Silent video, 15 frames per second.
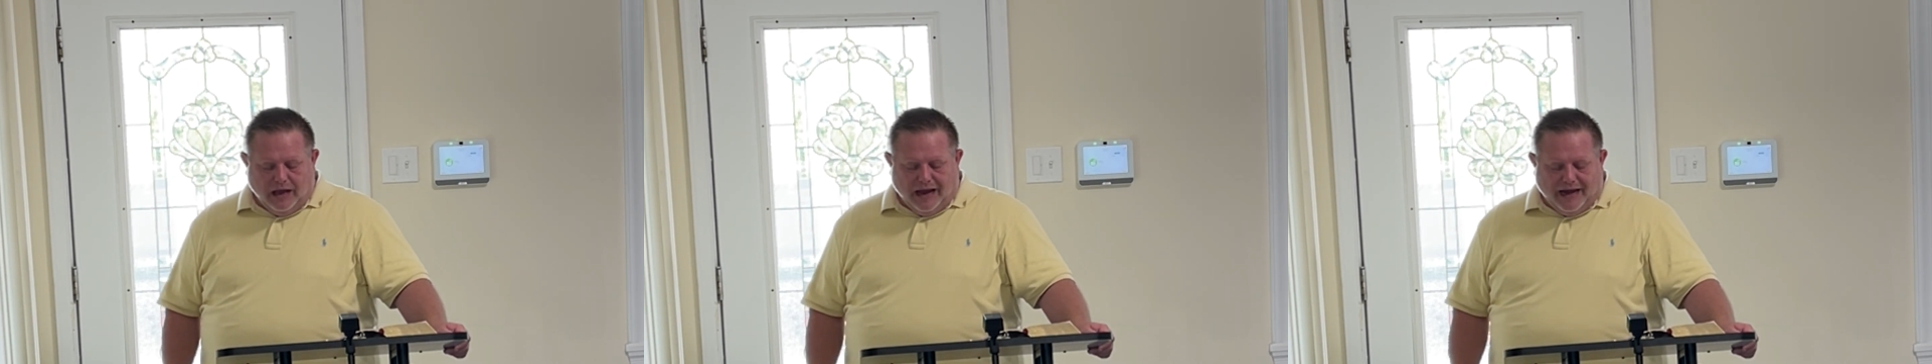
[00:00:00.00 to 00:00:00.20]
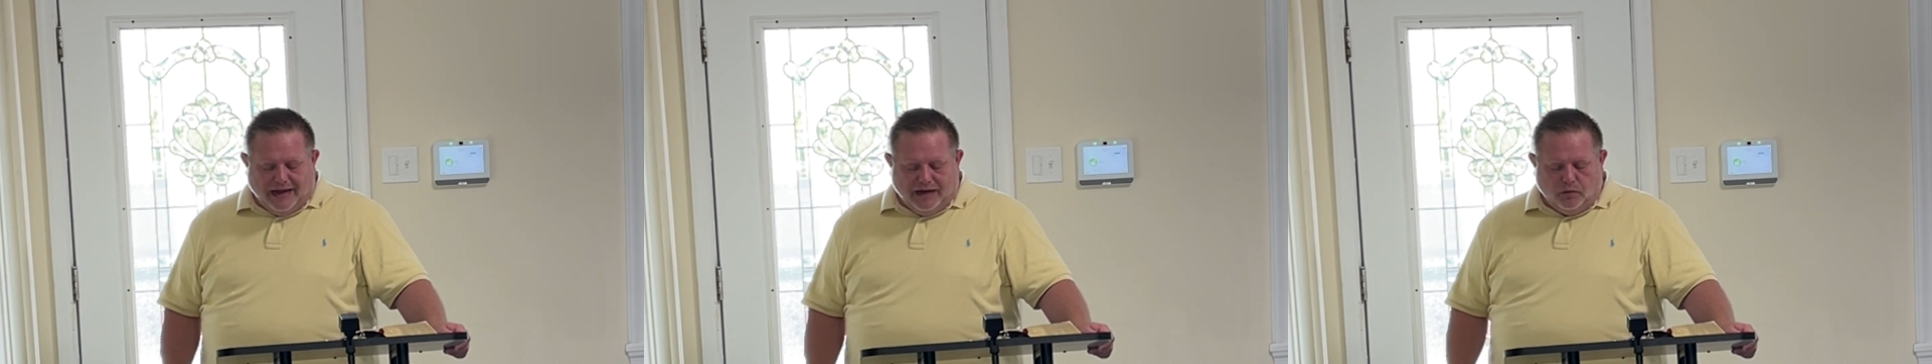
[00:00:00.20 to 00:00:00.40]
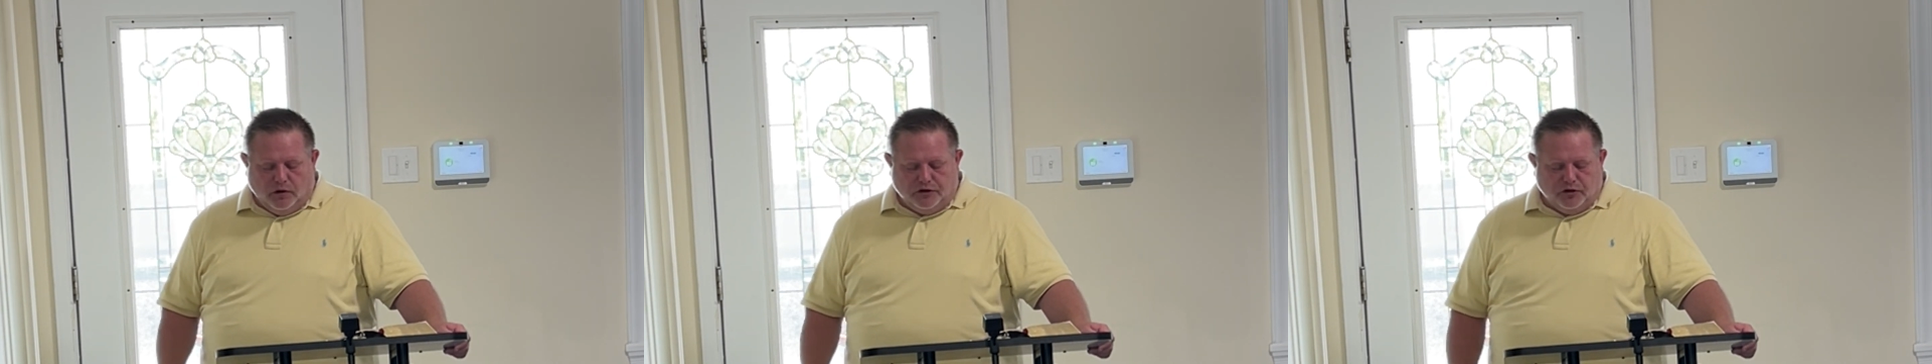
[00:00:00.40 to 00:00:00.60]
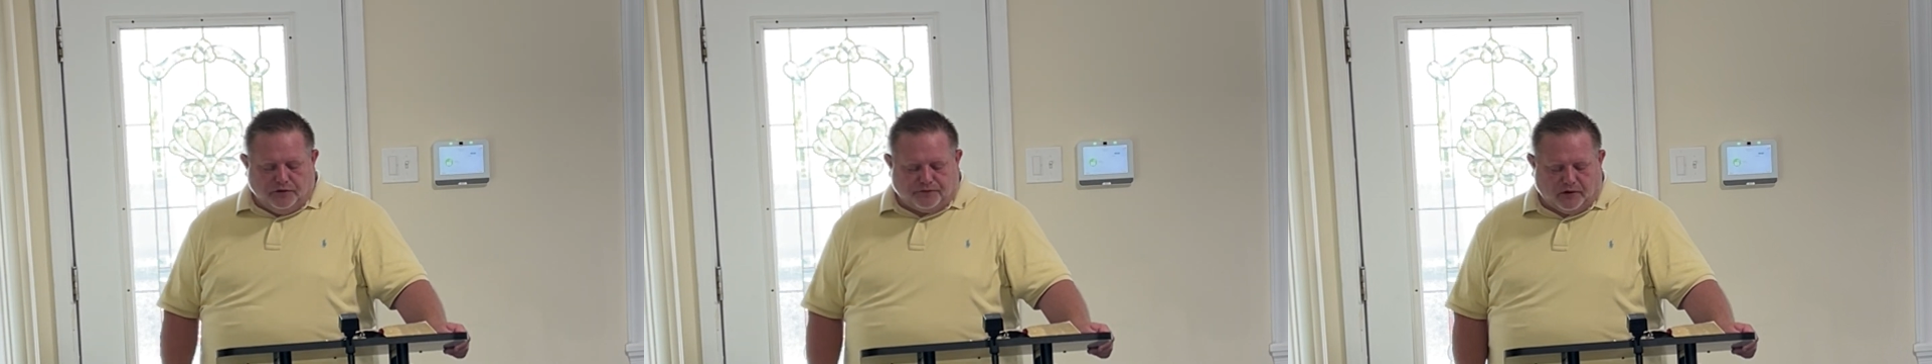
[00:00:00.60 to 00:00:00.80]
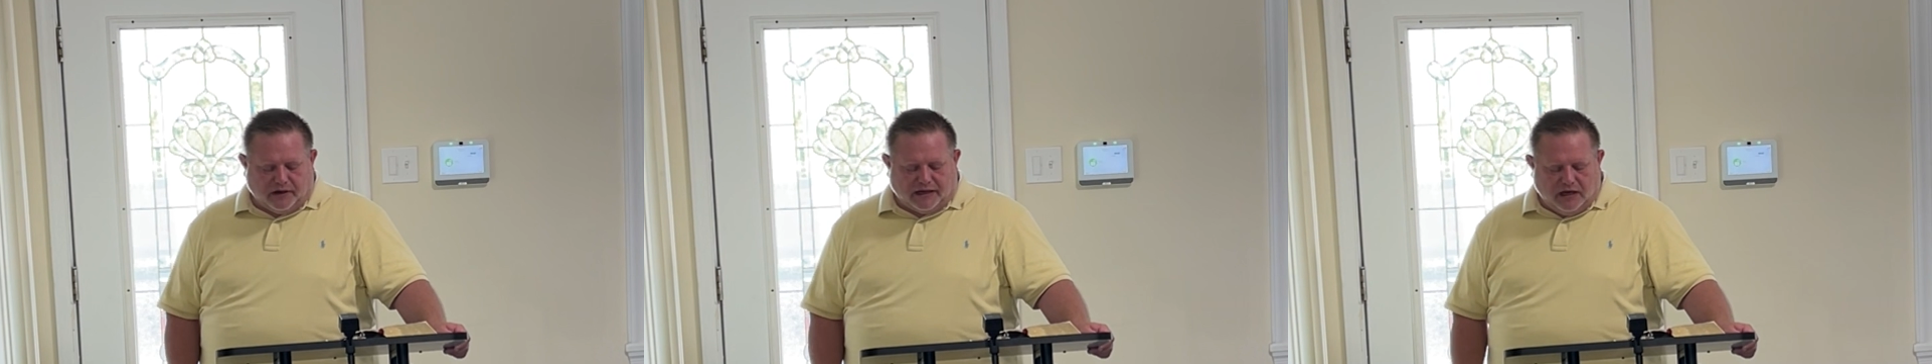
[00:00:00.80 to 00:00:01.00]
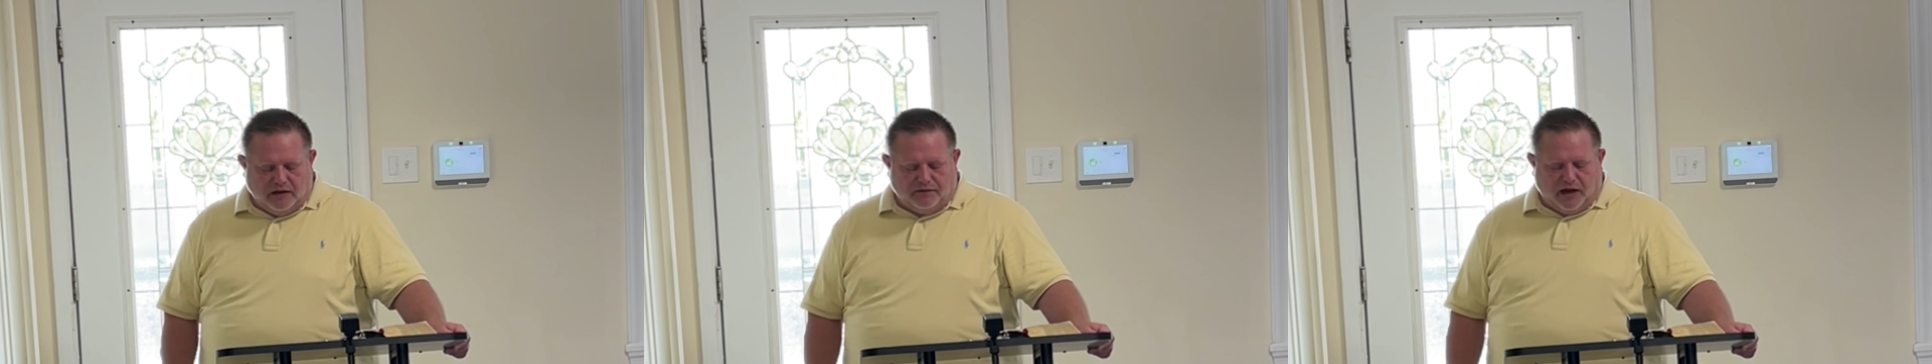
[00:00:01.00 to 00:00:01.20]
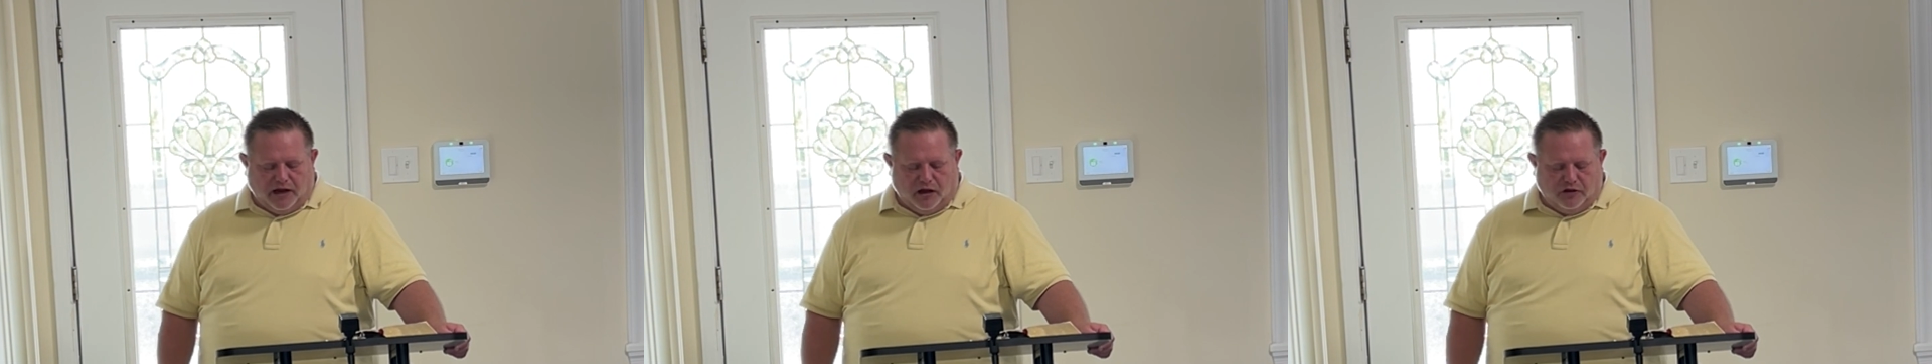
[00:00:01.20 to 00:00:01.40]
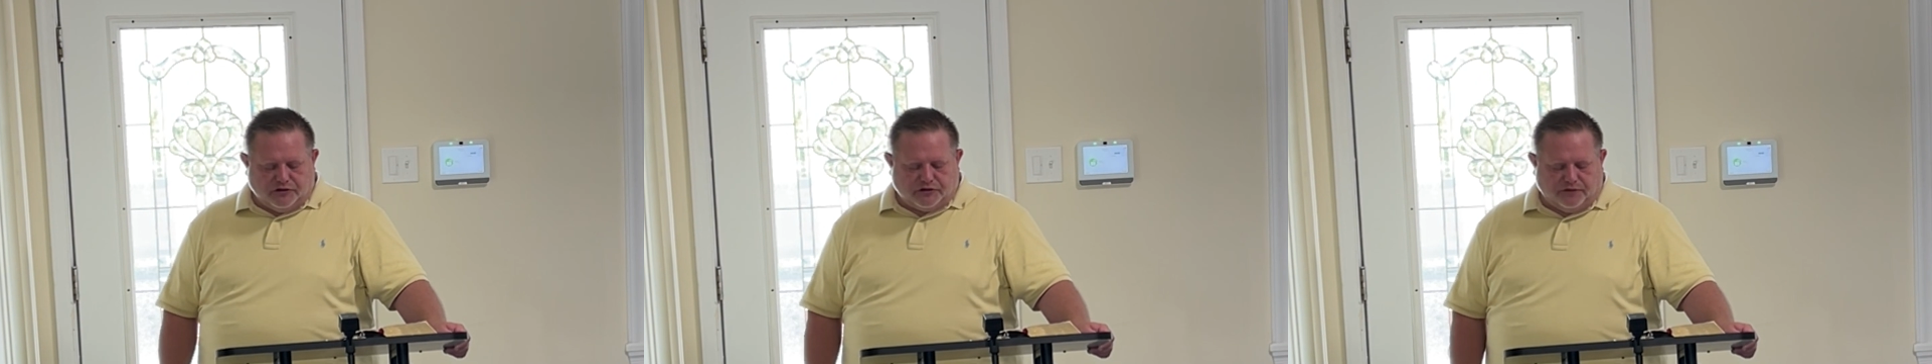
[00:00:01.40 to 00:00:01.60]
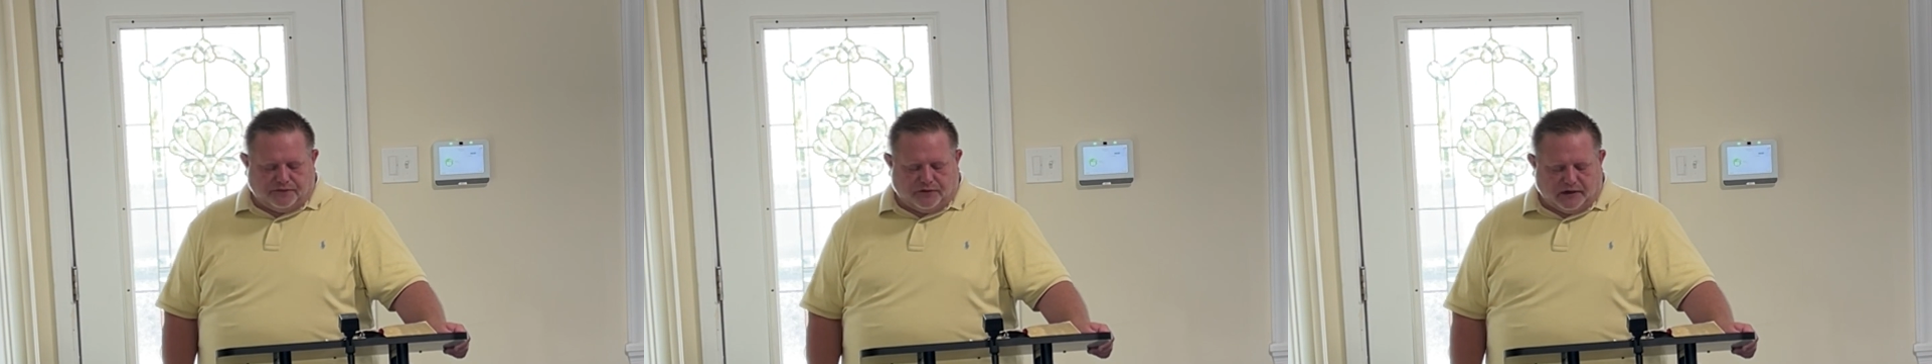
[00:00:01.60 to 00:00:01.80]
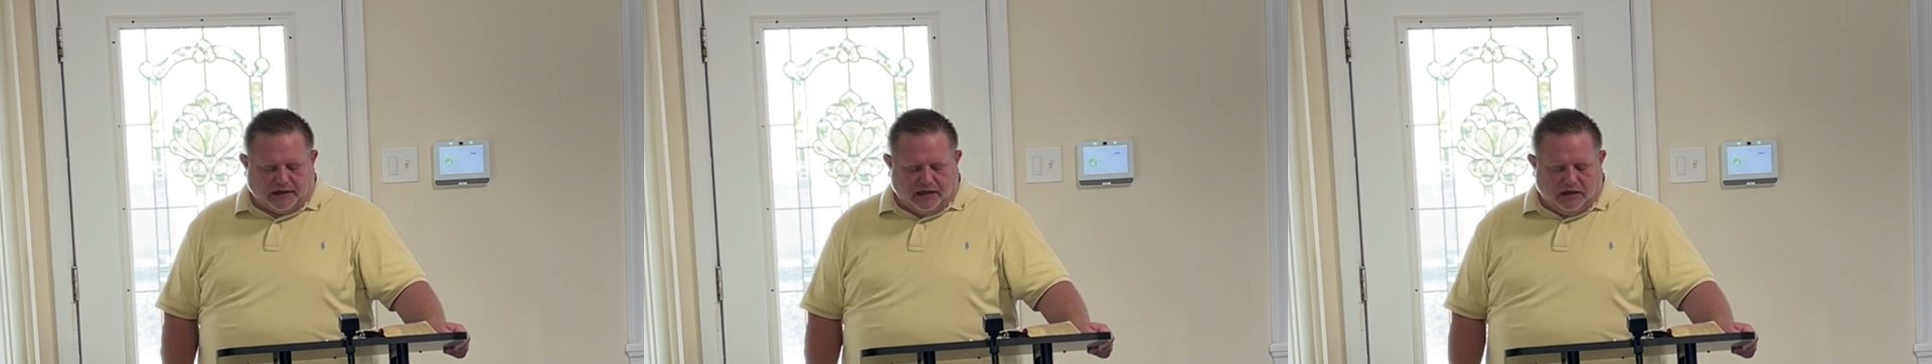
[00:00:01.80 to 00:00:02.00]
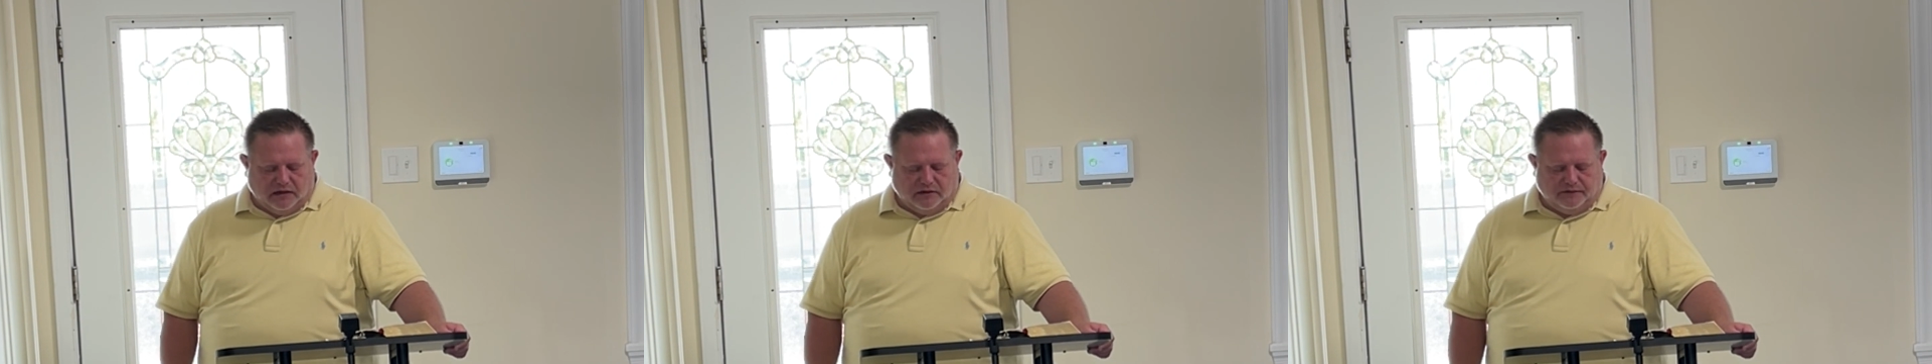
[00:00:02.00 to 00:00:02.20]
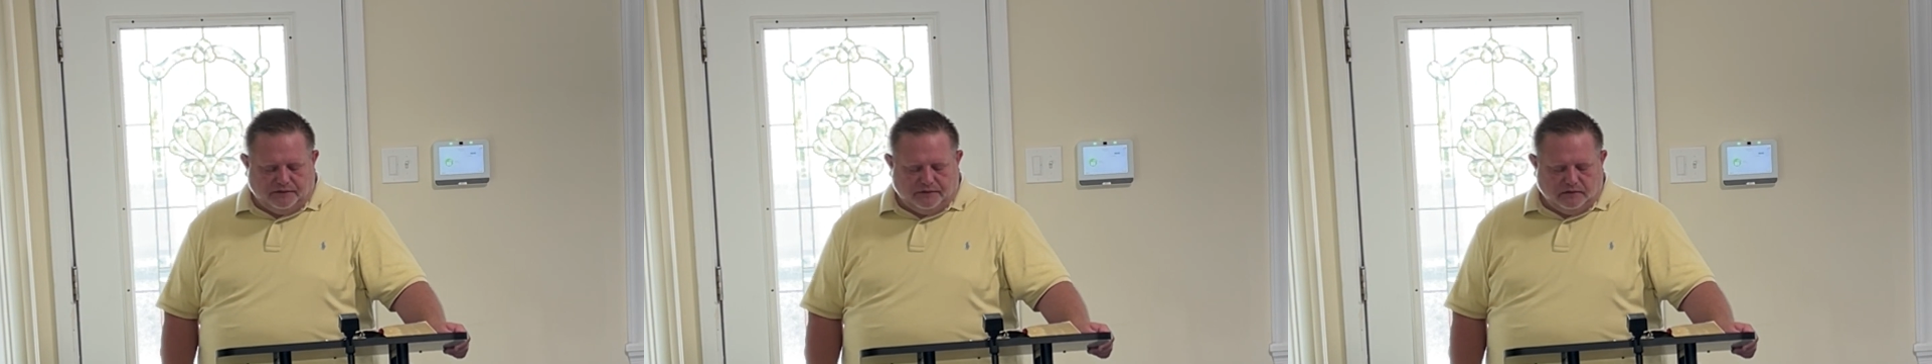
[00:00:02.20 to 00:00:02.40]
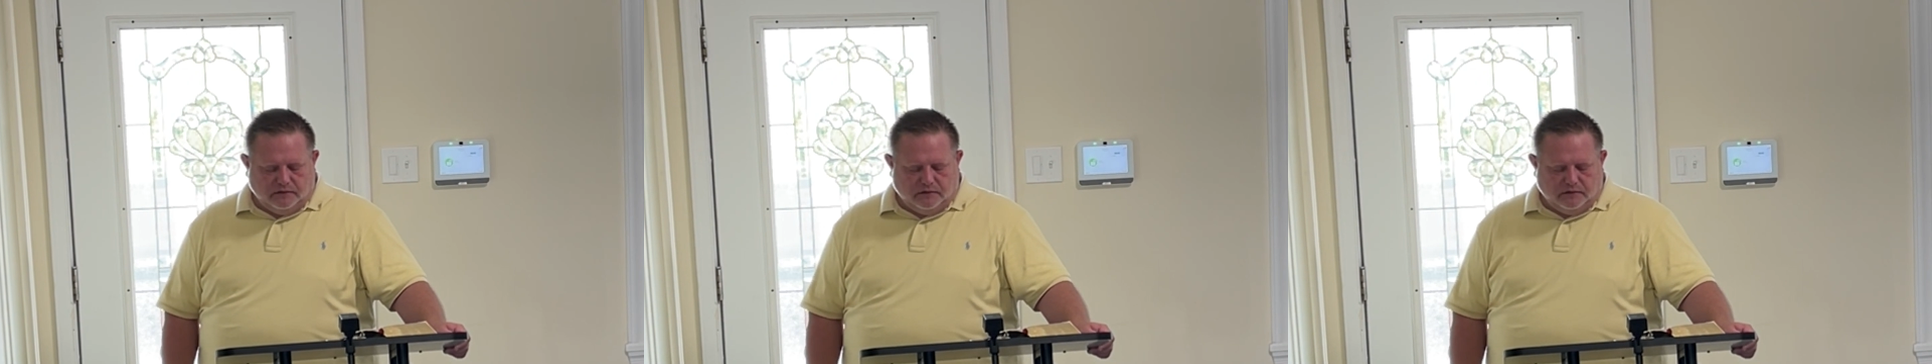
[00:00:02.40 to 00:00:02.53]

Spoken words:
Anyone you forgive, I also forgive.